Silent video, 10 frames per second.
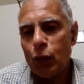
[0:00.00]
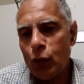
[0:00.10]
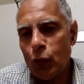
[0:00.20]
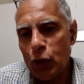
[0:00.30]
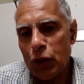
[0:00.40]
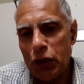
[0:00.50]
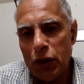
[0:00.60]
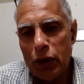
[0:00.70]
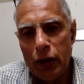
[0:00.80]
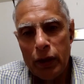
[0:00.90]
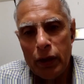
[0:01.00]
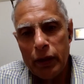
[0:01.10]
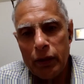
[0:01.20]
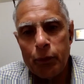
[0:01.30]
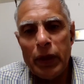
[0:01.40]
frame
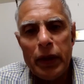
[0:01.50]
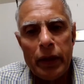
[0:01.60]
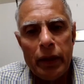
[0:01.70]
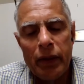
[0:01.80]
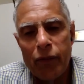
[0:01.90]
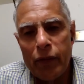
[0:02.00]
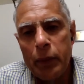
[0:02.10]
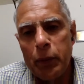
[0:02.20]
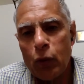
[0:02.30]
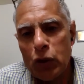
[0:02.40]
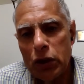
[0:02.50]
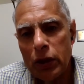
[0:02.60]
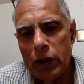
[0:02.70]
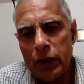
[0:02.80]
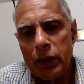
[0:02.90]
a question
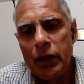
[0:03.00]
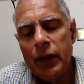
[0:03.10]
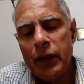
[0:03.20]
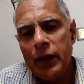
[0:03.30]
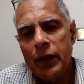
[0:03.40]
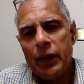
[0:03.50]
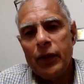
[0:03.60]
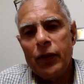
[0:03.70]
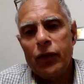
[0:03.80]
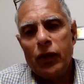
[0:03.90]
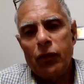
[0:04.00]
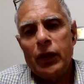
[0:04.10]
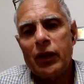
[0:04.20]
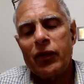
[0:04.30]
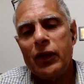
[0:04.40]
rather. See, we
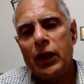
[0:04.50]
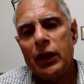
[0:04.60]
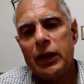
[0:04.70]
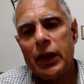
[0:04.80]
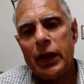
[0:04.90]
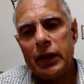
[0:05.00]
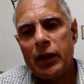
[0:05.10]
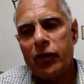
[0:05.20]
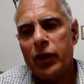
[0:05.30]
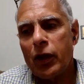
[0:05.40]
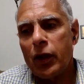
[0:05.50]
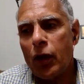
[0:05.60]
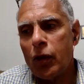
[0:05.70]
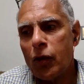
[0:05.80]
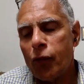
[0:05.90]
are seeing that there is a
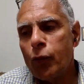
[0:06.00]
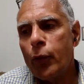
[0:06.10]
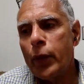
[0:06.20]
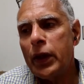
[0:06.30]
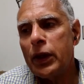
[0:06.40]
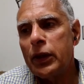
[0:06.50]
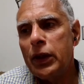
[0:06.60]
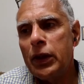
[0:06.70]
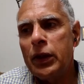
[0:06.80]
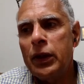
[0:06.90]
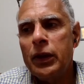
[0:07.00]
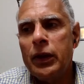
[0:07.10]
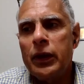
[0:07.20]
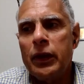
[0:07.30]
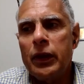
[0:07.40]
lot of movement in the
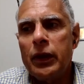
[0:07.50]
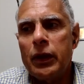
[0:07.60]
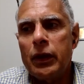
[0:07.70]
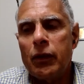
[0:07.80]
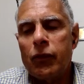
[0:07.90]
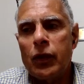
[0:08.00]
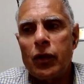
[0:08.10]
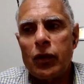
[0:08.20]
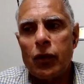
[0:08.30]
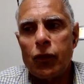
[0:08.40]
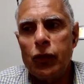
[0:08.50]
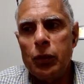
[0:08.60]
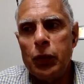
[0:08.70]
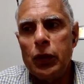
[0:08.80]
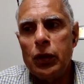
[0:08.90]
worlds of
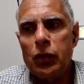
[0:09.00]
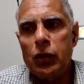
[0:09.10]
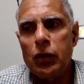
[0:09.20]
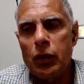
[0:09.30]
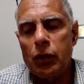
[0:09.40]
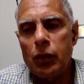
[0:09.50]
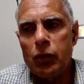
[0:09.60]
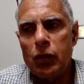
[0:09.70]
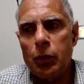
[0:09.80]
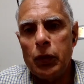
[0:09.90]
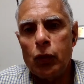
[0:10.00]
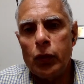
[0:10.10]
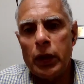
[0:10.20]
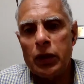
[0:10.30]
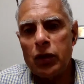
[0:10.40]
GPU
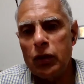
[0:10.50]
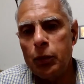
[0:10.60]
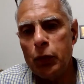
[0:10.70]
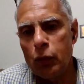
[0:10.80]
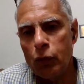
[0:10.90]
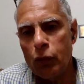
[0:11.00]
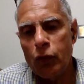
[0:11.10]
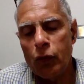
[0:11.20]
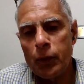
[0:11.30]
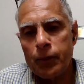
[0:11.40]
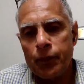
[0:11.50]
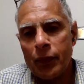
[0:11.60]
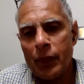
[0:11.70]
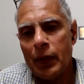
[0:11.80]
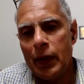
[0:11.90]
and the GPUs.
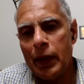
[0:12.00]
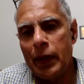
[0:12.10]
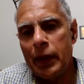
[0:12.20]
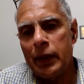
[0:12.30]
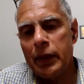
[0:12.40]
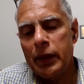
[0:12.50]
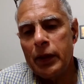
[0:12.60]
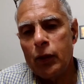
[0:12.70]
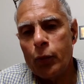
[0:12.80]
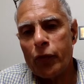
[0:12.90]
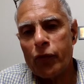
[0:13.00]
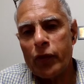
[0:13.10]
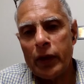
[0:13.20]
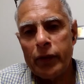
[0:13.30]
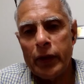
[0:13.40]
And in
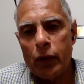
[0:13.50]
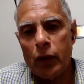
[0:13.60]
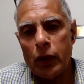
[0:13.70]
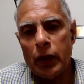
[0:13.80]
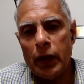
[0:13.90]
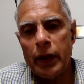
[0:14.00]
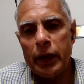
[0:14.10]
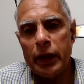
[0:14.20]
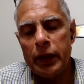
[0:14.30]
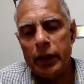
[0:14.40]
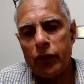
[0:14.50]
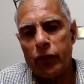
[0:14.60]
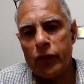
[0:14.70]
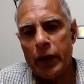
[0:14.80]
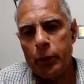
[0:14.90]
OpenStack, we have got Ionic and
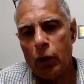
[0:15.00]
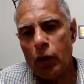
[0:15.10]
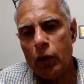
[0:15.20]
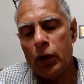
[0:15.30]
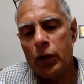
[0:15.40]
Cyborg.